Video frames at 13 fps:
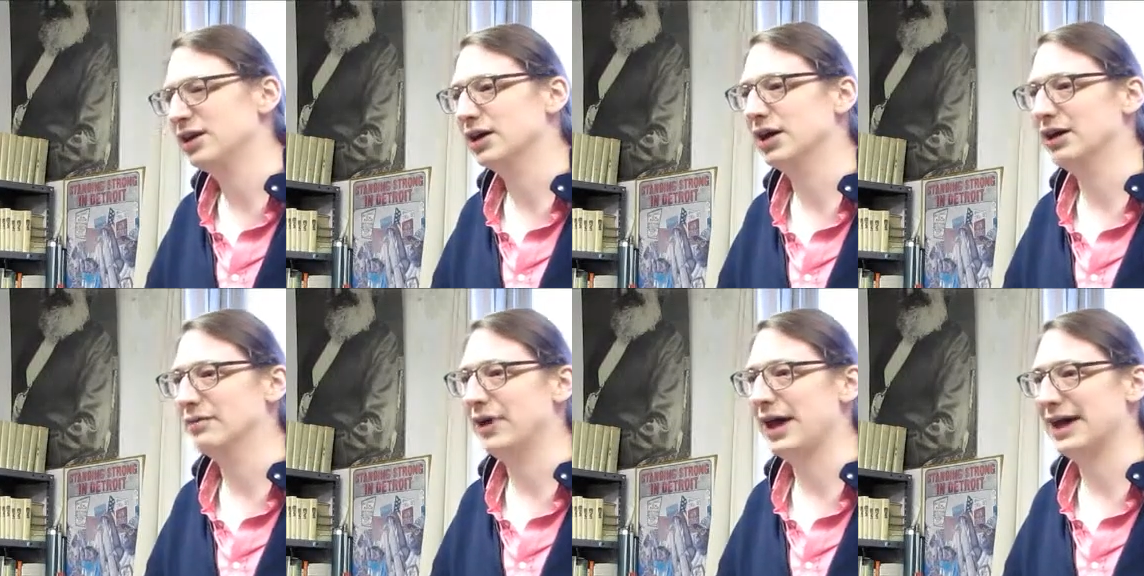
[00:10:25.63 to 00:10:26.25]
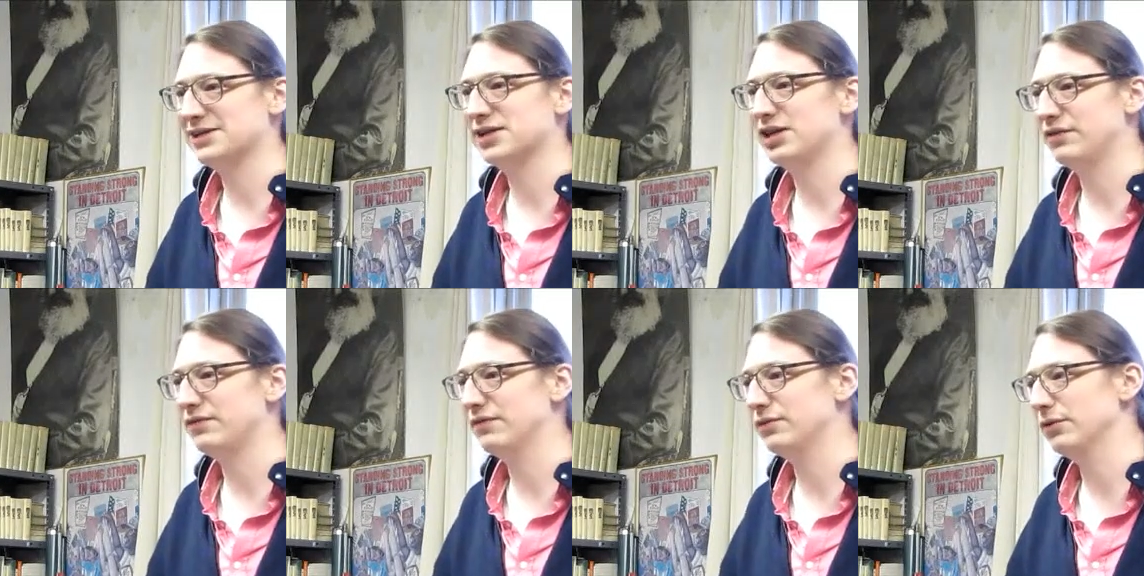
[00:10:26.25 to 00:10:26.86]

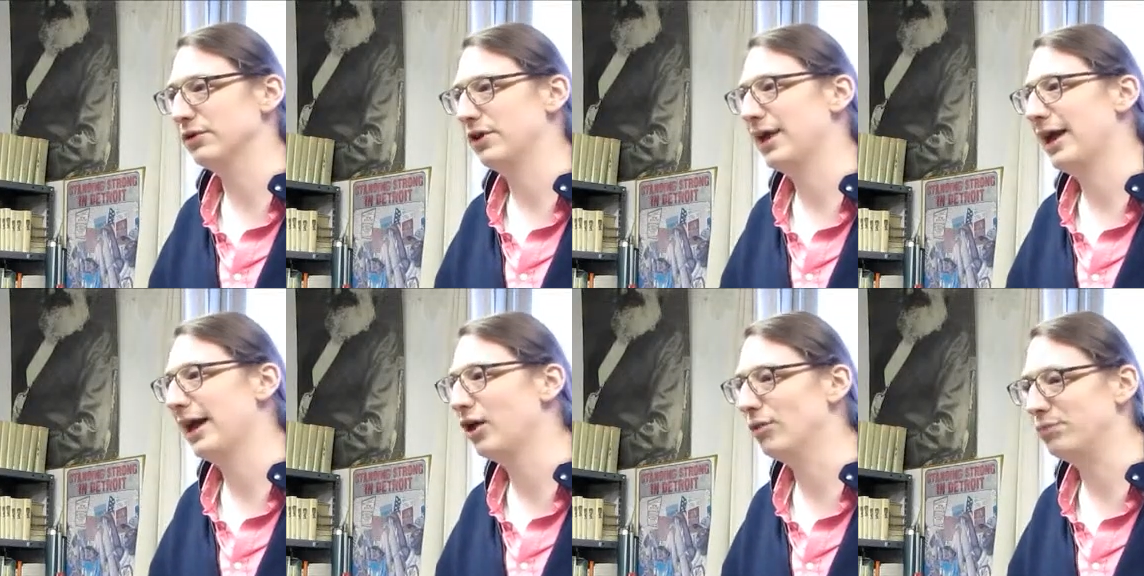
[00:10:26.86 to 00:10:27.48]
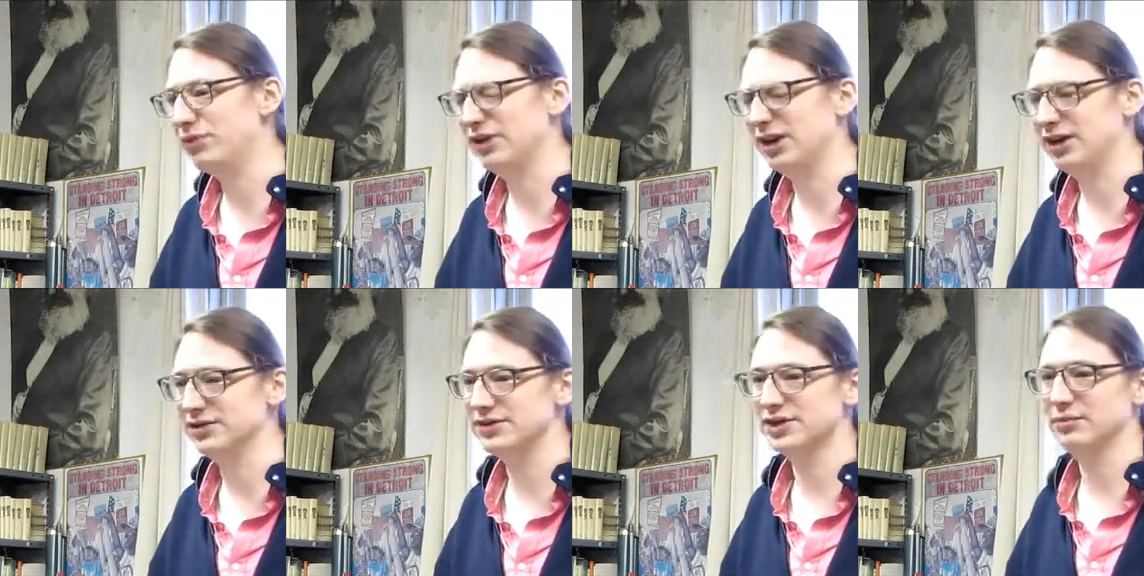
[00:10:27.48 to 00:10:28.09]
asking for help
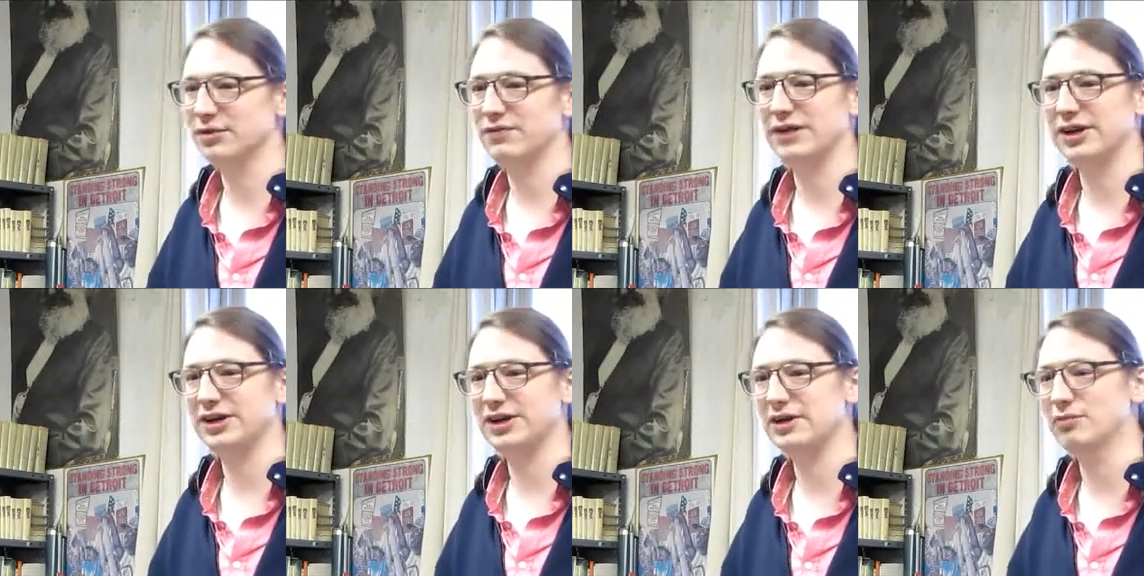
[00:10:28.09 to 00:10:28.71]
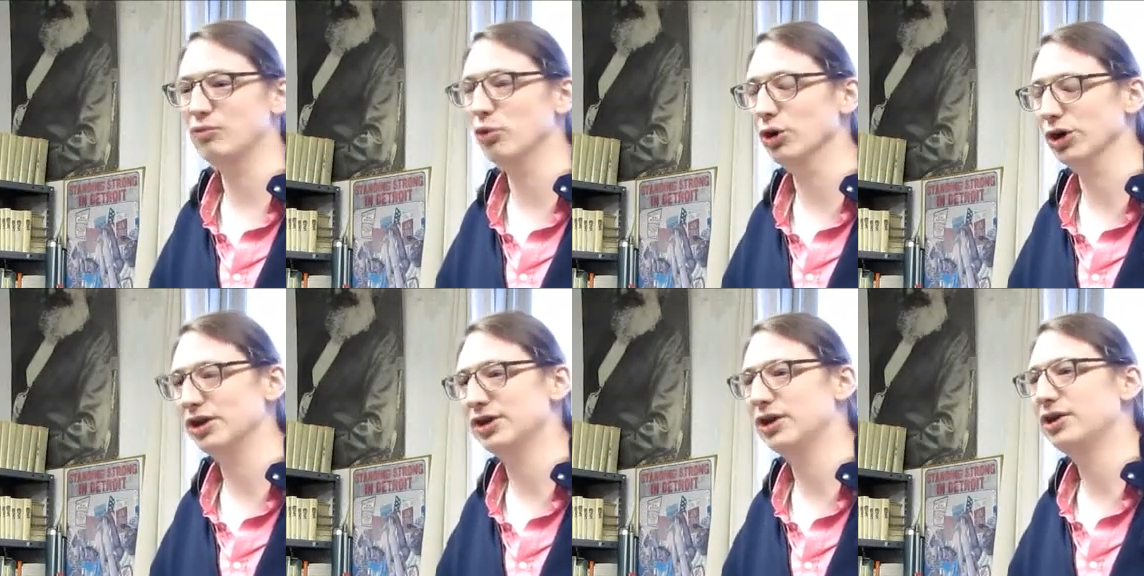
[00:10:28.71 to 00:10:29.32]
in someone finding him
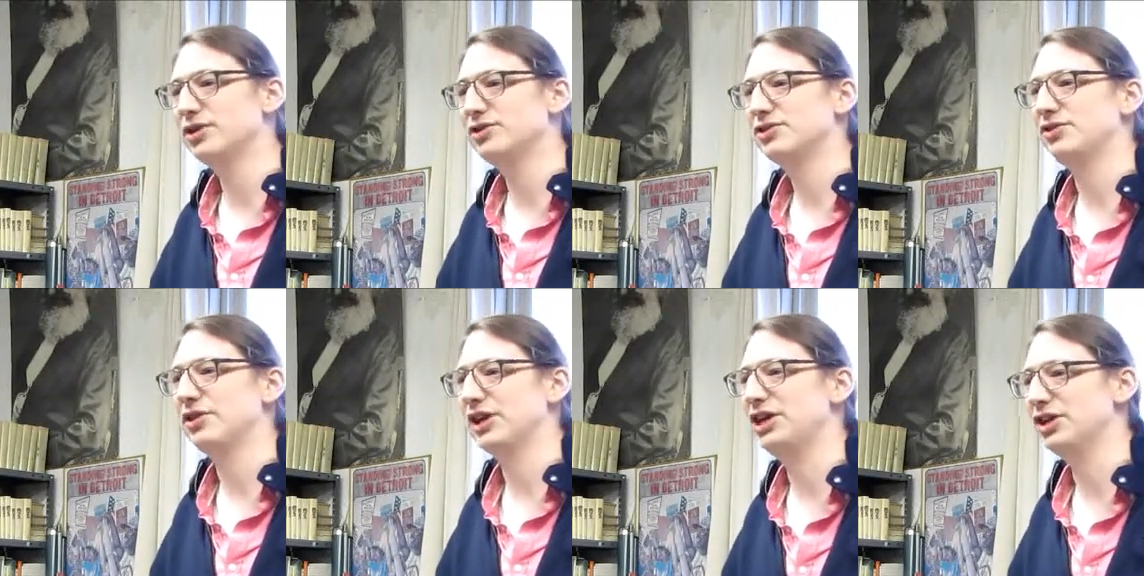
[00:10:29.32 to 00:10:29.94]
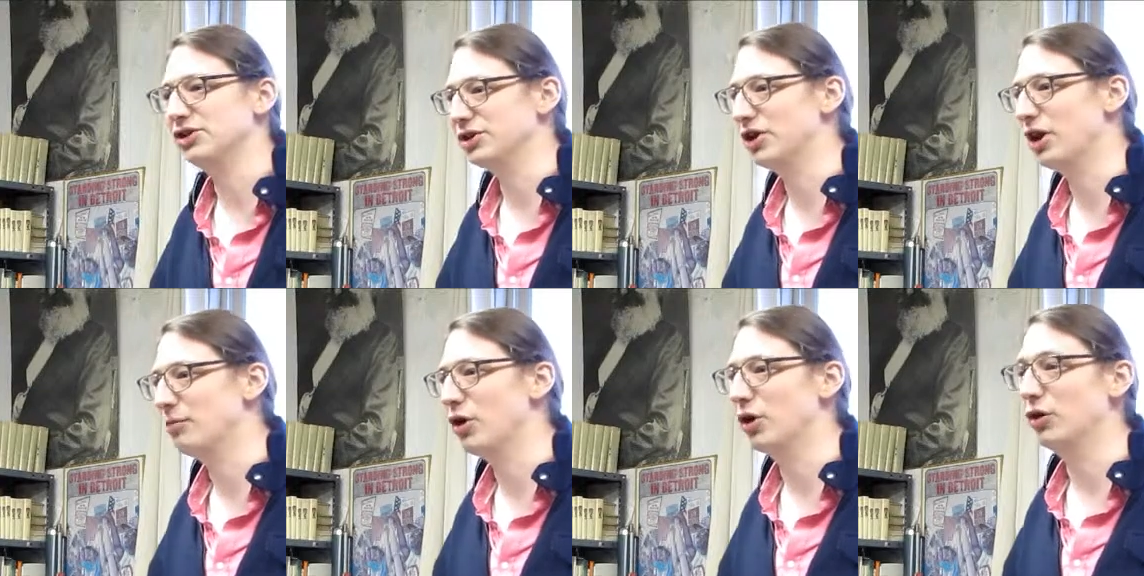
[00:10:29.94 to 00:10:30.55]
work so that he could
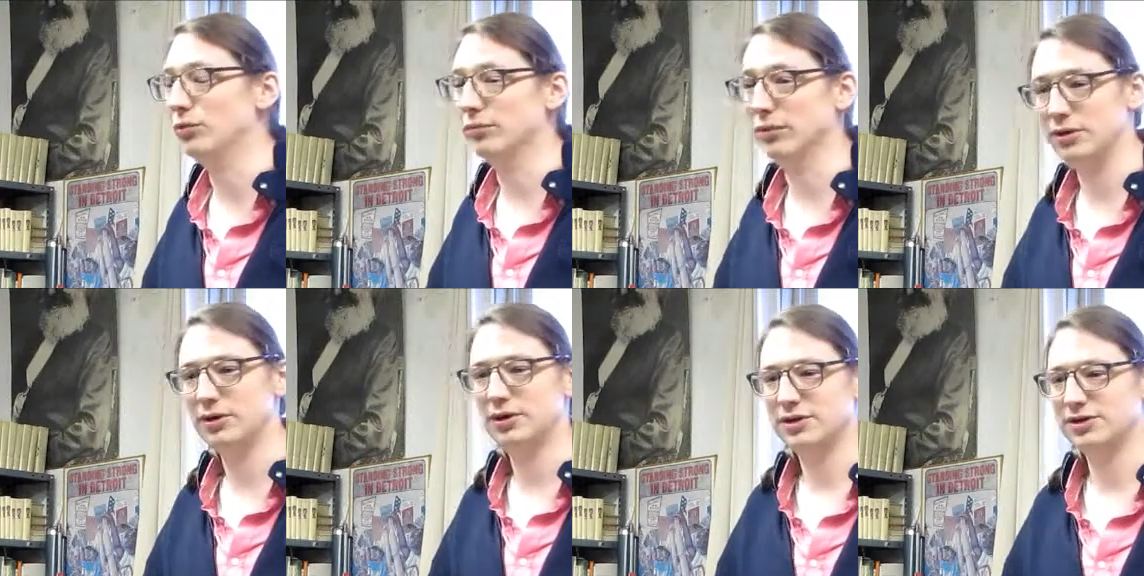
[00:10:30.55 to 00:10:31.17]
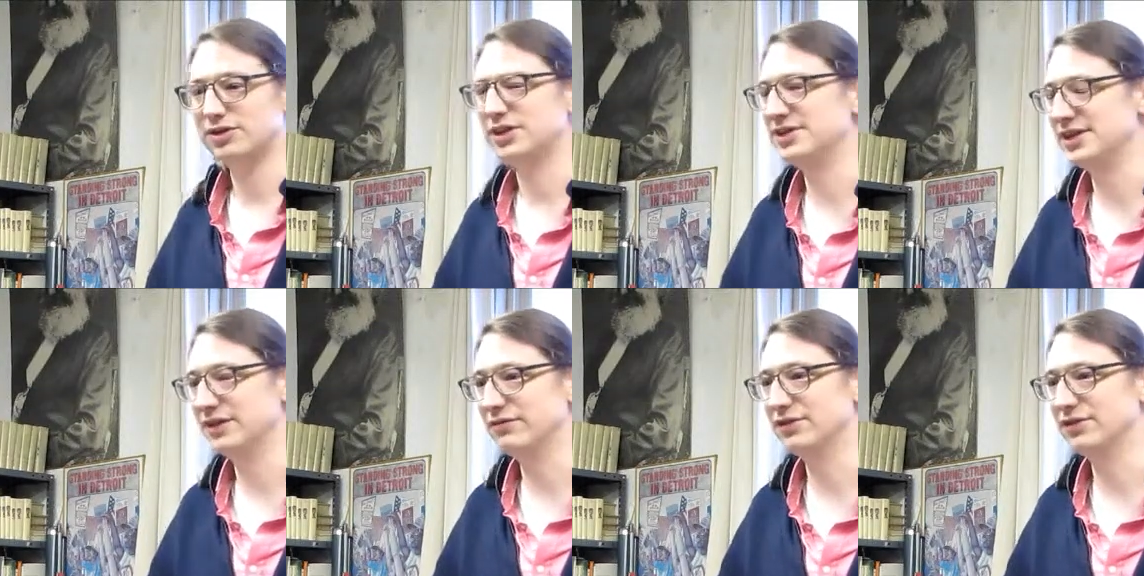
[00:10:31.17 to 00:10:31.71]
come home to San